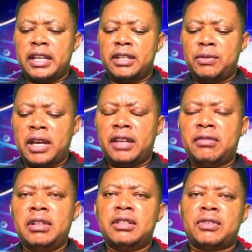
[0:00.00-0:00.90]
And we are
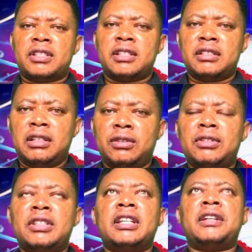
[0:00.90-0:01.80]
really trusting the
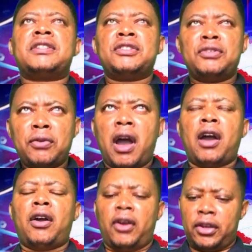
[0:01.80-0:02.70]
Lord that you
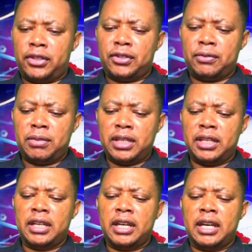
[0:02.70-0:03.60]
are going to
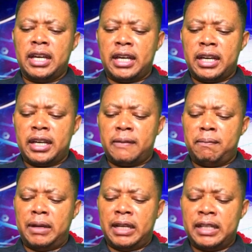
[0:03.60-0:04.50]
be
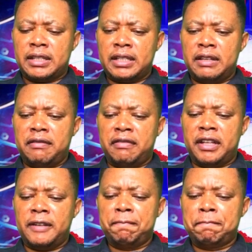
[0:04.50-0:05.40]
blessed
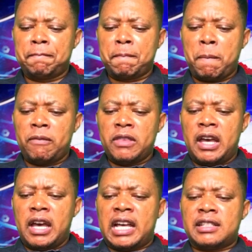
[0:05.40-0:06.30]
even
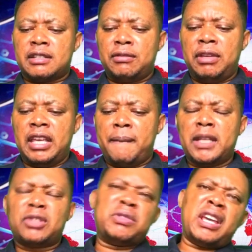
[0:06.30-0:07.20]
as you hear
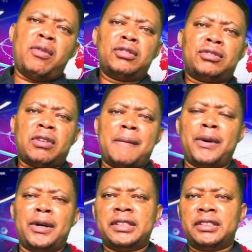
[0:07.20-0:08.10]
me. Today I want to talk
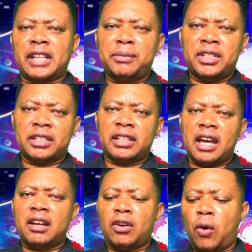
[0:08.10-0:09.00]
about a subject that
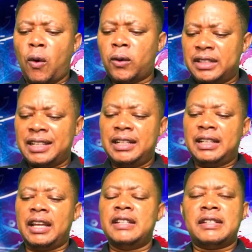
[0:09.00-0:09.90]
I called the
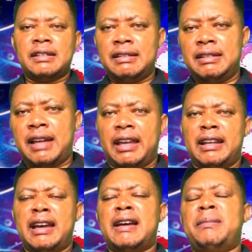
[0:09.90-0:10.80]
grace
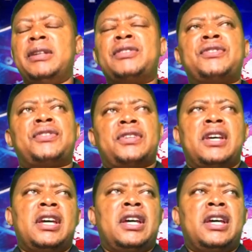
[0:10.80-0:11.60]
dynamics.